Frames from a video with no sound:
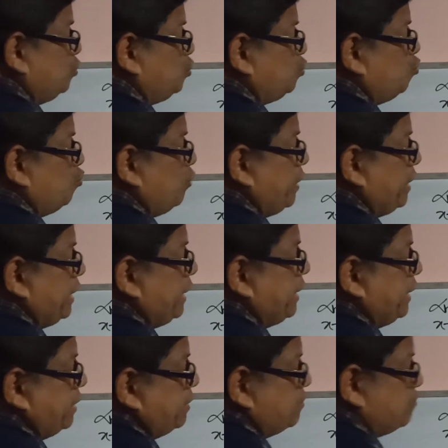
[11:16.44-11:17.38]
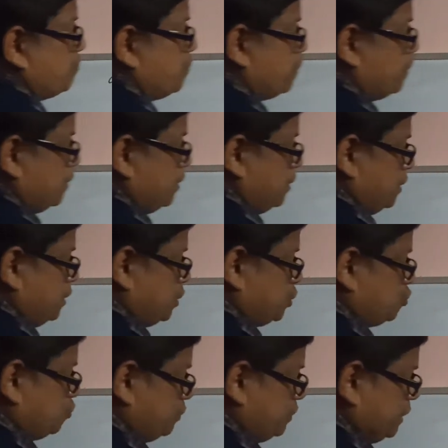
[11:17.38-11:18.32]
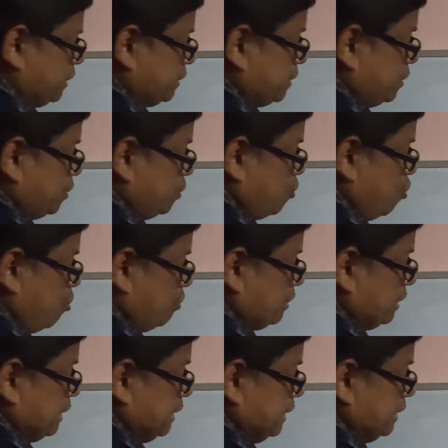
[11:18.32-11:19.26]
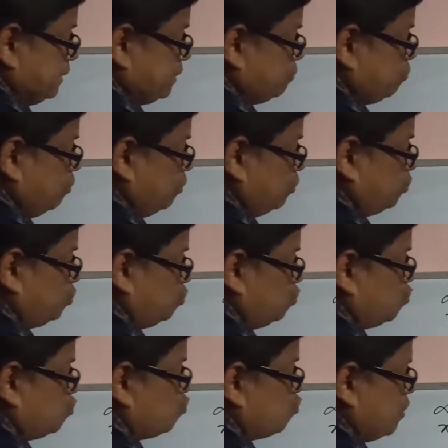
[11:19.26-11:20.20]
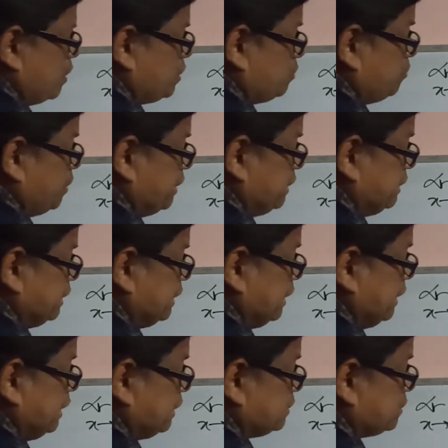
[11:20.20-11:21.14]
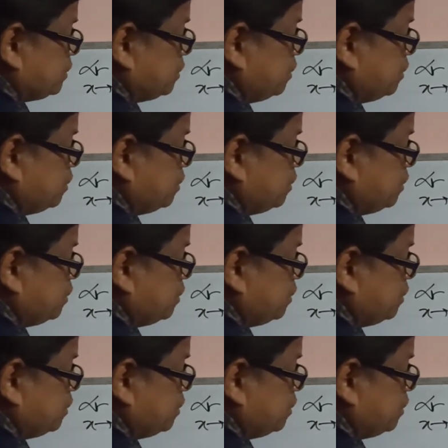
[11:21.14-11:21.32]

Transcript: to a. So take log a equal to 1 by x